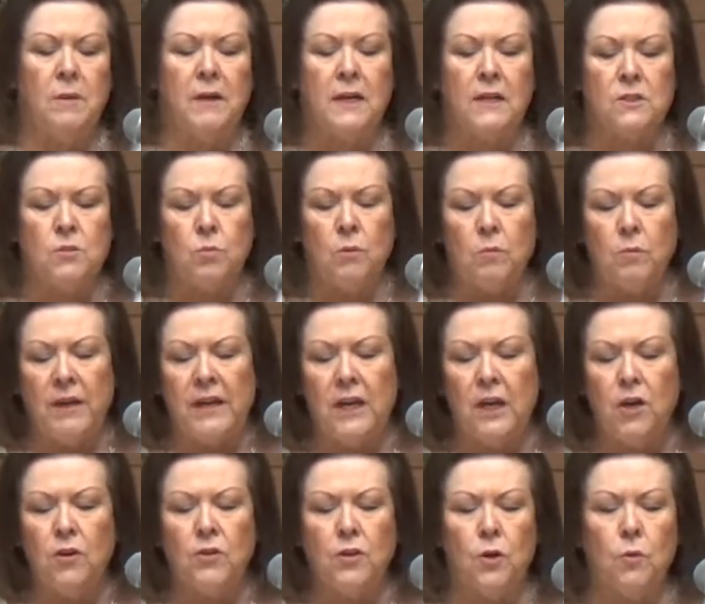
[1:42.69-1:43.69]
because when we
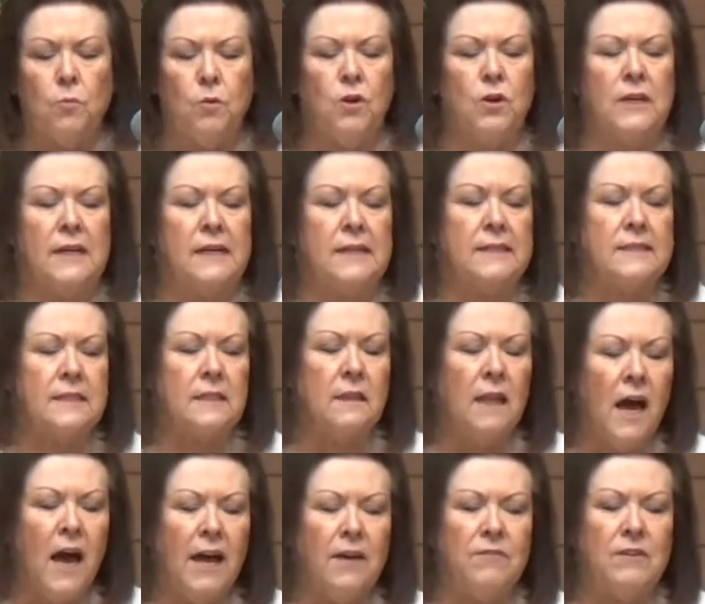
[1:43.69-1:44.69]
hear your word, it is
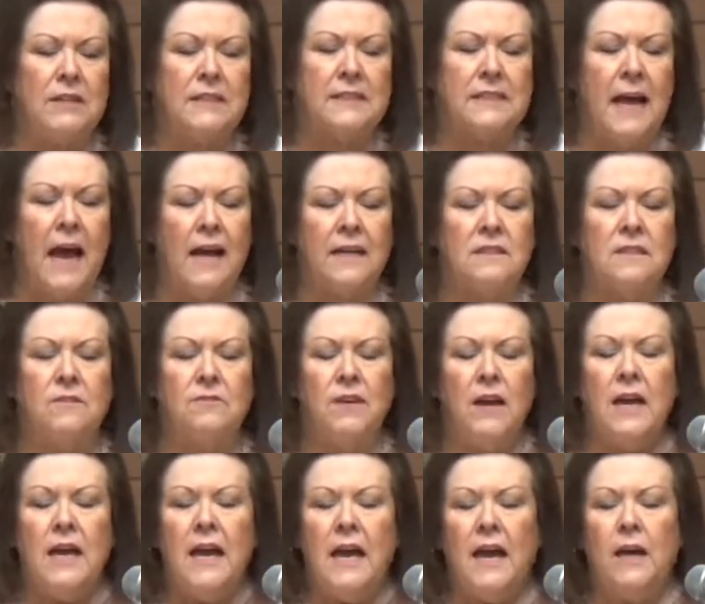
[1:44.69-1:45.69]
alive, it is
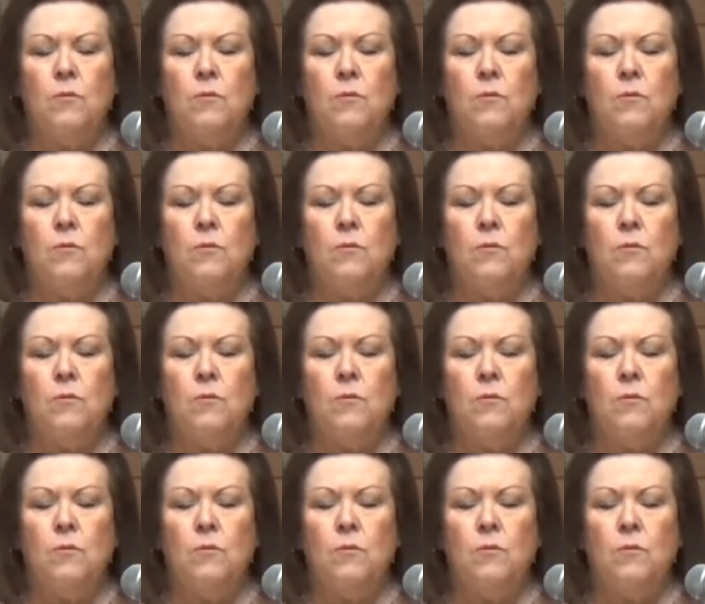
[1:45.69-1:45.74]
active,